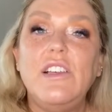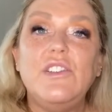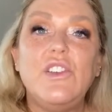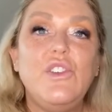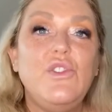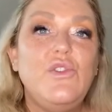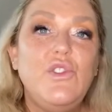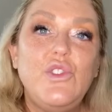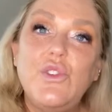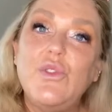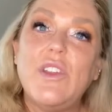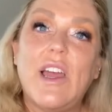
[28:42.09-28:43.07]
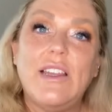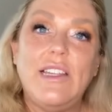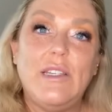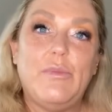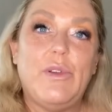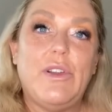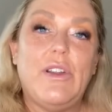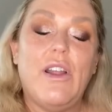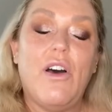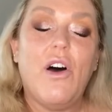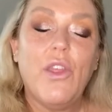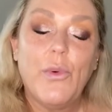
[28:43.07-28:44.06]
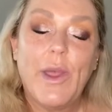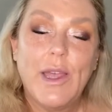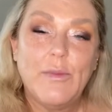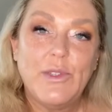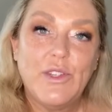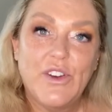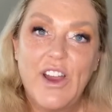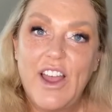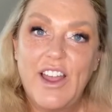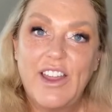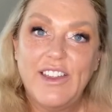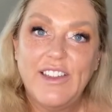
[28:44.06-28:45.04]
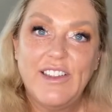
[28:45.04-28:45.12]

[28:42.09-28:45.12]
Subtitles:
So you do not need to put it all the way up to your eye.